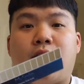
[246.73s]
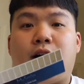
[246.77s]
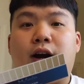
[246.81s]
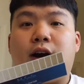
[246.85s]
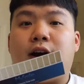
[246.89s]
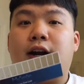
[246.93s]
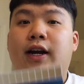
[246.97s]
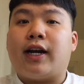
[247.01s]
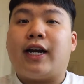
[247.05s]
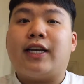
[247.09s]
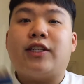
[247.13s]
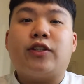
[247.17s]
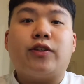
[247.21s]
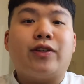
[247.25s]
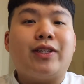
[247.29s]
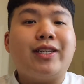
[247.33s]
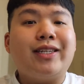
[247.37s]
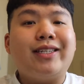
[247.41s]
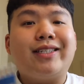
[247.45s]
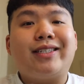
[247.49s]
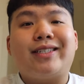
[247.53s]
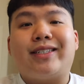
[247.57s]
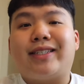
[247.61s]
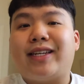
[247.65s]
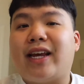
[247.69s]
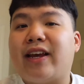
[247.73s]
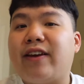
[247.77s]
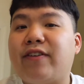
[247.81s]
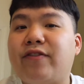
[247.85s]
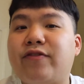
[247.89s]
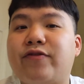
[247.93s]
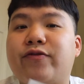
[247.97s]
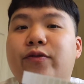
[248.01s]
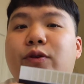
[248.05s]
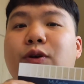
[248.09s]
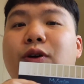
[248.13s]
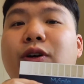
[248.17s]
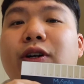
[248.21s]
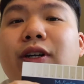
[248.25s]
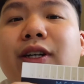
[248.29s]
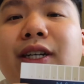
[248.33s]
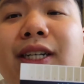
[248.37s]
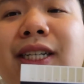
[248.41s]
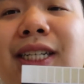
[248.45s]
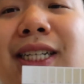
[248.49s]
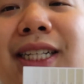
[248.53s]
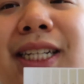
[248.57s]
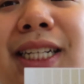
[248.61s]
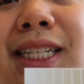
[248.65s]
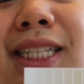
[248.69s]
Alright guys, so this is day 4.
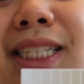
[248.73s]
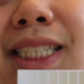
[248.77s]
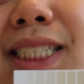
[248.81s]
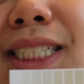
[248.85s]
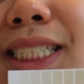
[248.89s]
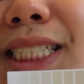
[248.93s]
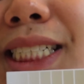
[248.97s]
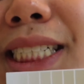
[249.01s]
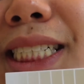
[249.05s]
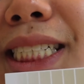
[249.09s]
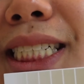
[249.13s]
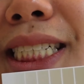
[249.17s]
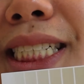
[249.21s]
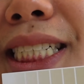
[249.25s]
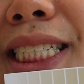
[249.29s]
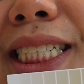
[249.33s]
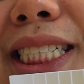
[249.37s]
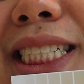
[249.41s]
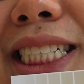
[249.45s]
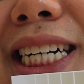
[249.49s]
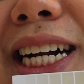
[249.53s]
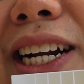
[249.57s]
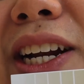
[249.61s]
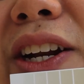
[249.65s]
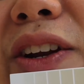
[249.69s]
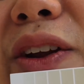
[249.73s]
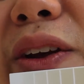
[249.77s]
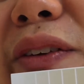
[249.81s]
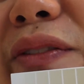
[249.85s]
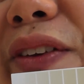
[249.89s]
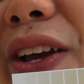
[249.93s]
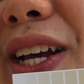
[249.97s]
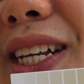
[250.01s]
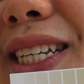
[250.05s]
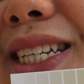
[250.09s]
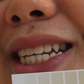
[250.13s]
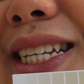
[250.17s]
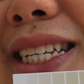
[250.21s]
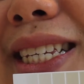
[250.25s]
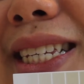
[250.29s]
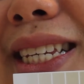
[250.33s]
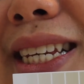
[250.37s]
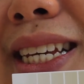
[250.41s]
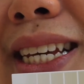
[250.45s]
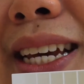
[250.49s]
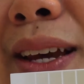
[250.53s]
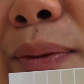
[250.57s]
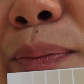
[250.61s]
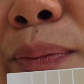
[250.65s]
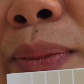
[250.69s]
I don't know if you guys can
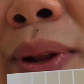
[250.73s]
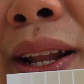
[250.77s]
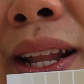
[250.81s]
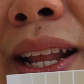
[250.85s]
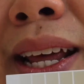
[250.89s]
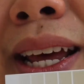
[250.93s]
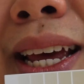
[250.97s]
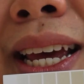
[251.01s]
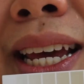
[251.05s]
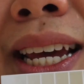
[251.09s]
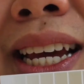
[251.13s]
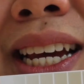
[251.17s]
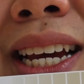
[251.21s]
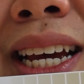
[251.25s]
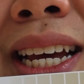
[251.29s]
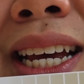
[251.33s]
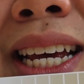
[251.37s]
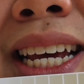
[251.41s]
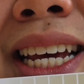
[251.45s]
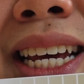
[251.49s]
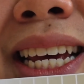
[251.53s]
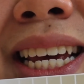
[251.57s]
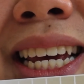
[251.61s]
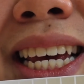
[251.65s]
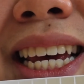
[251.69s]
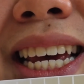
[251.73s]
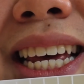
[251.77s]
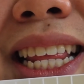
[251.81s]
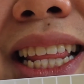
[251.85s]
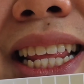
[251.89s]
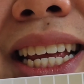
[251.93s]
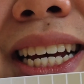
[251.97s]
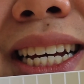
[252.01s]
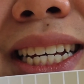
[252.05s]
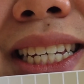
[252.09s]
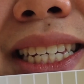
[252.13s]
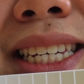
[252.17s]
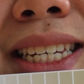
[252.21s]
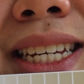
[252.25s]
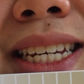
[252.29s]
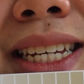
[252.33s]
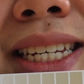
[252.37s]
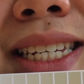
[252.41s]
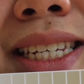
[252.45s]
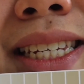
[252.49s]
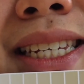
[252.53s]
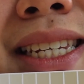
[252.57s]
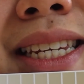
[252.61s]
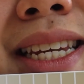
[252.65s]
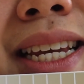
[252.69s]
see it, but like, it looks the
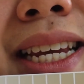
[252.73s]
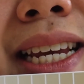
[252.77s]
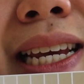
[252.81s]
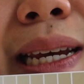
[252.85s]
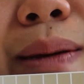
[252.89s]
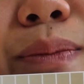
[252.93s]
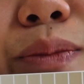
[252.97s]
same